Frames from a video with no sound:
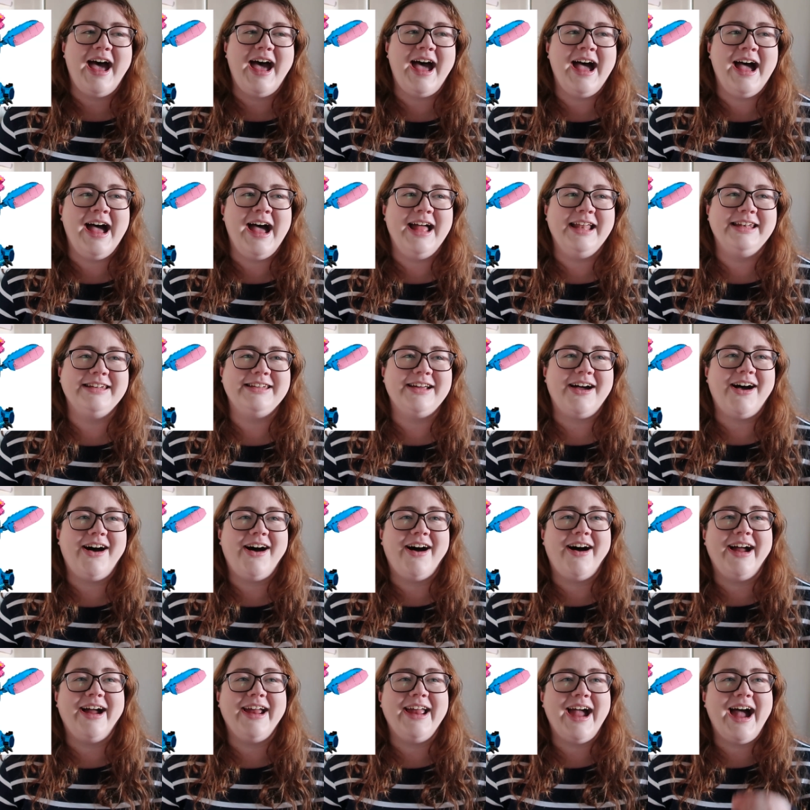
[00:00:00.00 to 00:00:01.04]
and
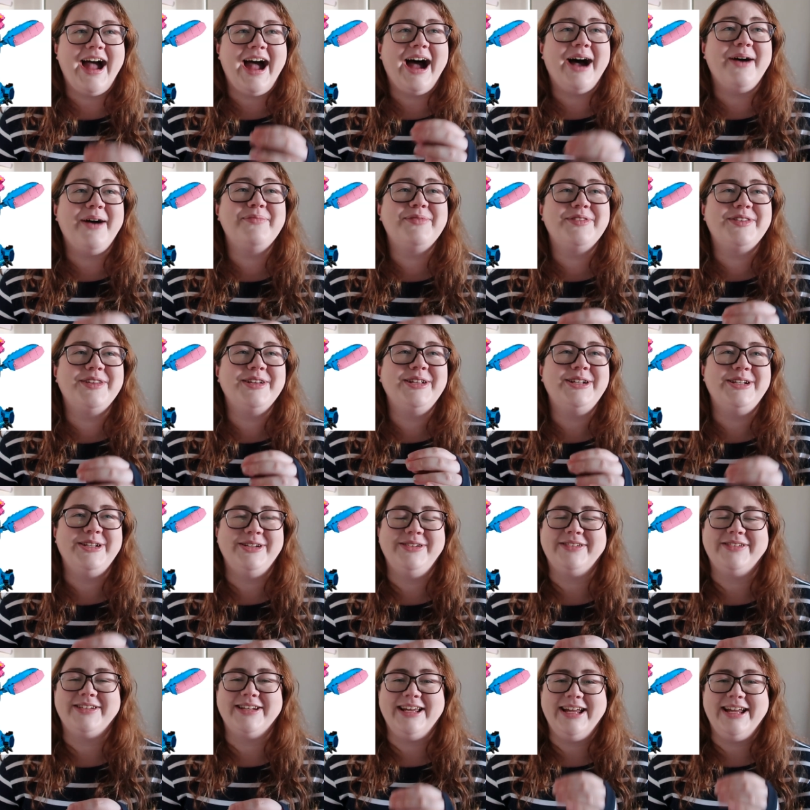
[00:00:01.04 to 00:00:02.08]
I
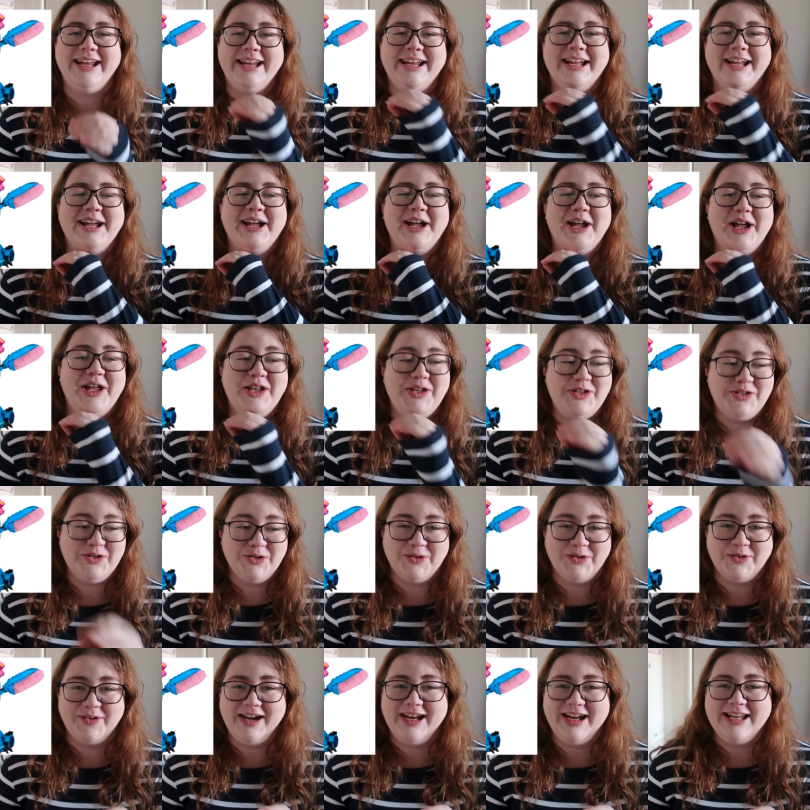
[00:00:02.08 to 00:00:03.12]
absolutely
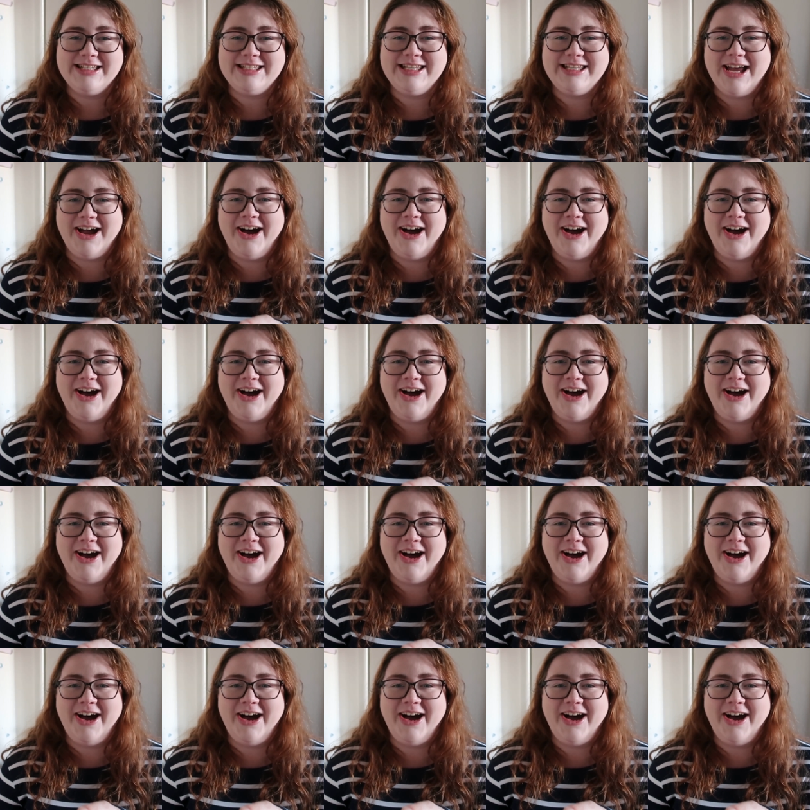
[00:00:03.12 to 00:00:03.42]
adore it.